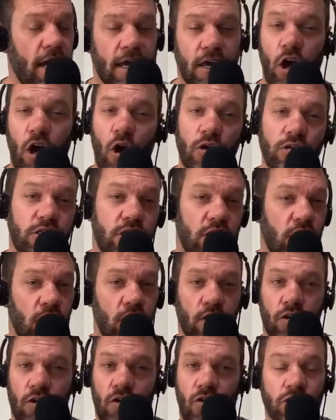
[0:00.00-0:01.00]
Codes are
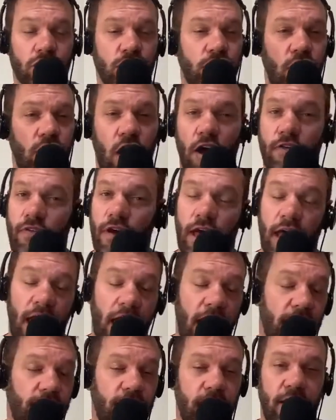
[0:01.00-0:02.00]
crossing over,
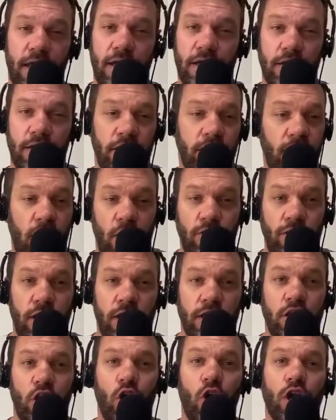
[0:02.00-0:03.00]
and they're
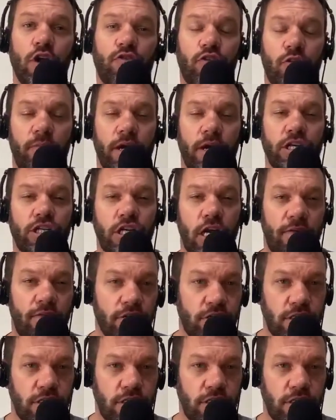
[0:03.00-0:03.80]
learning from each other.